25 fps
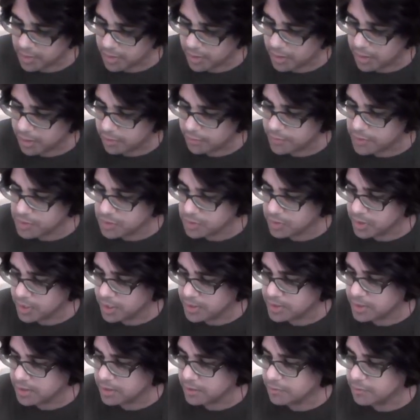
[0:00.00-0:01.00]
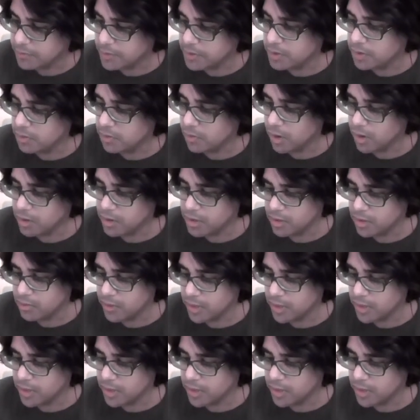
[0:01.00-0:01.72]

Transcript: uh, visualizing if we don't want to.